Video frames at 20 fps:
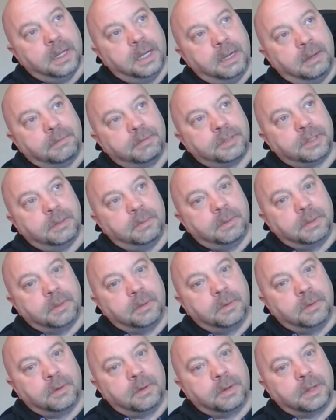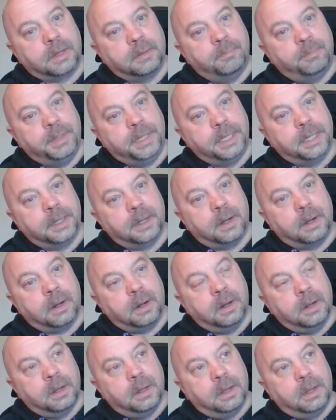of someone ordering a
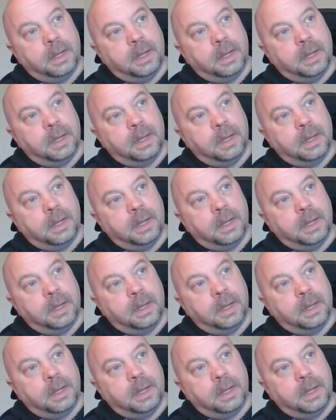beer